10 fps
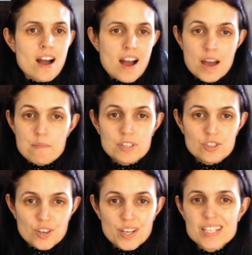I'm
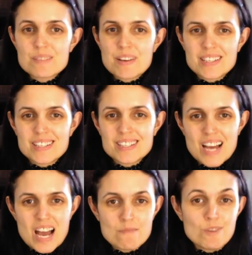enjoying spending
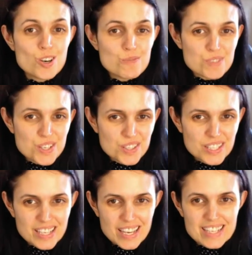time
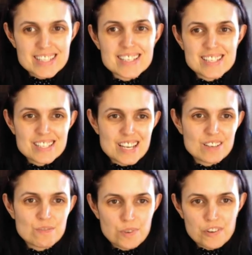homeschooling the kids instead
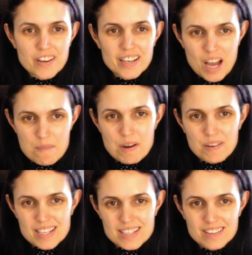of worrying about
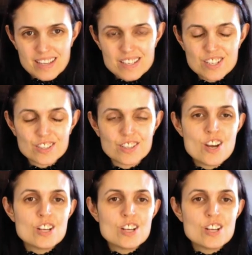getting less done.